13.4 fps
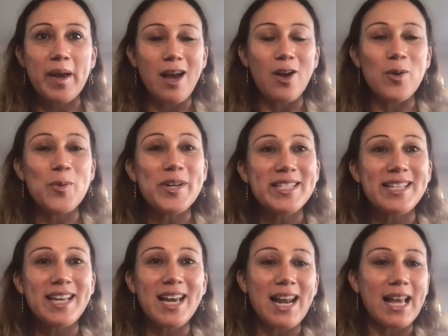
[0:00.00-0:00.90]
I
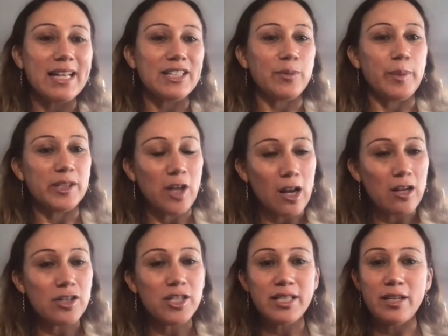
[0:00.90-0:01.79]
always say
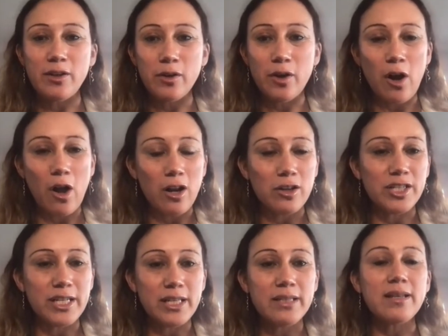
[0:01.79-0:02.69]
dermatologists and
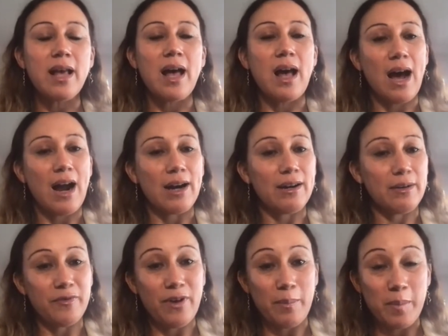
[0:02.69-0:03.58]
oncologists
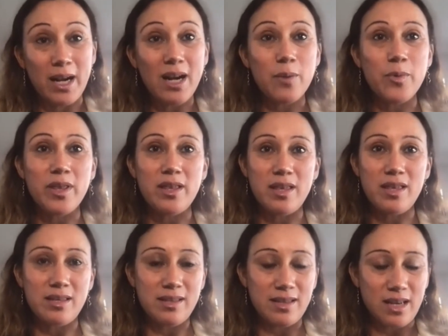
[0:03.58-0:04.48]
are familiar with
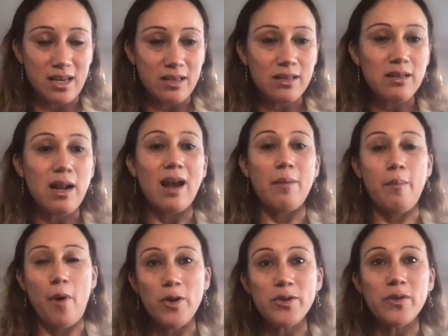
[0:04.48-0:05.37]
the disease, like
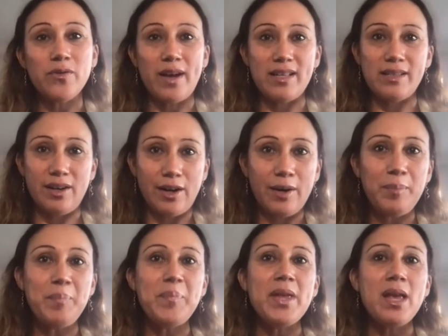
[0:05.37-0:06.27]
most of us
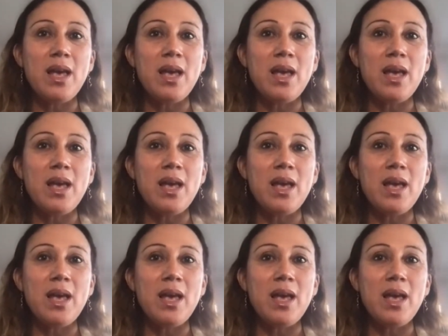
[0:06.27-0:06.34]
are.